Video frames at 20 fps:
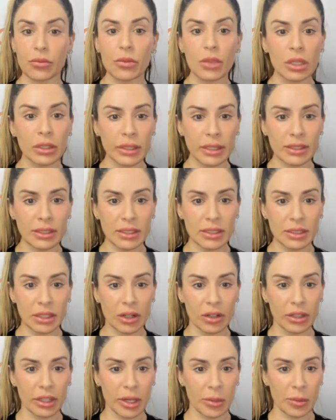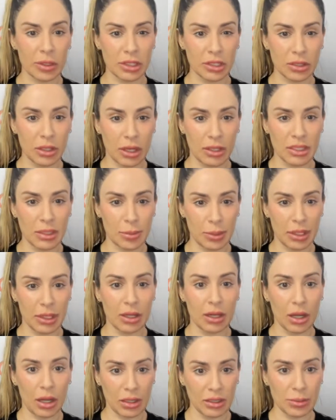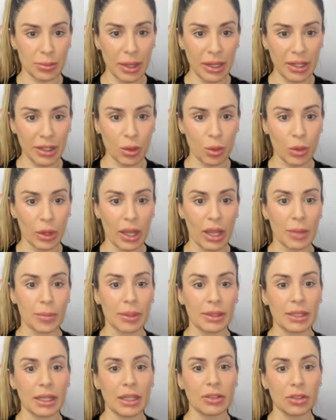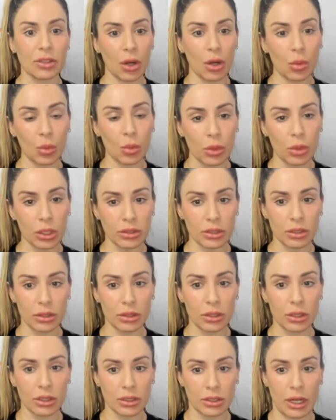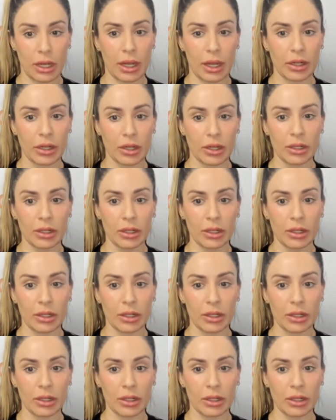necessarily in what's thought to be a cosmetic way, but they don't want to look tired